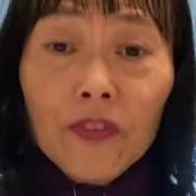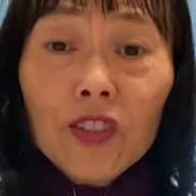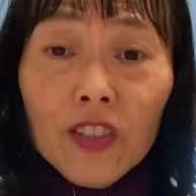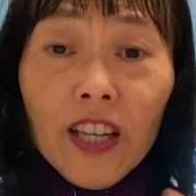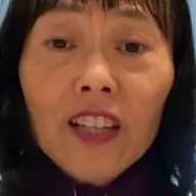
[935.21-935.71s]

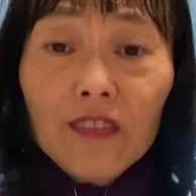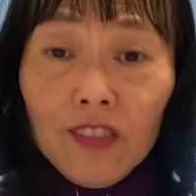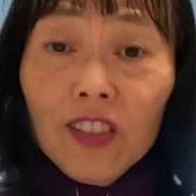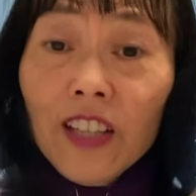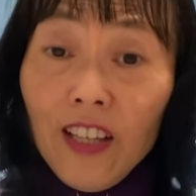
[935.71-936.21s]
to
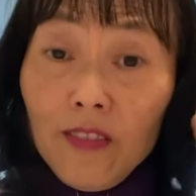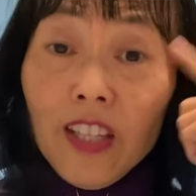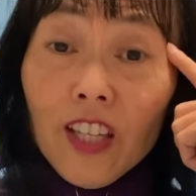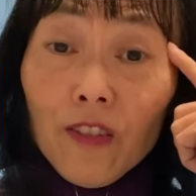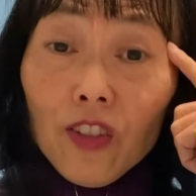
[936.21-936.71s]
that
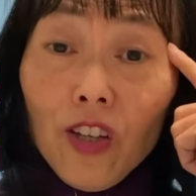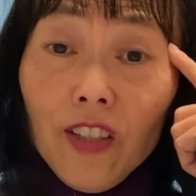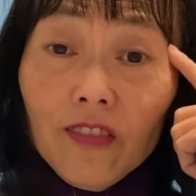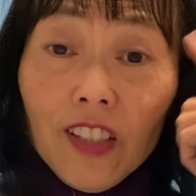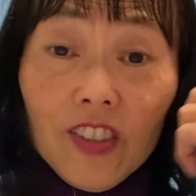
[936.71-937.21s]
negative
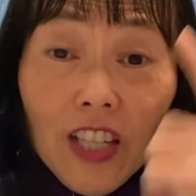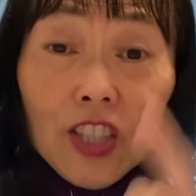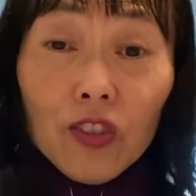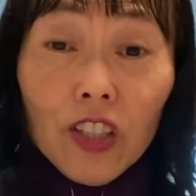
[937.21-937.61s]
thought that's actually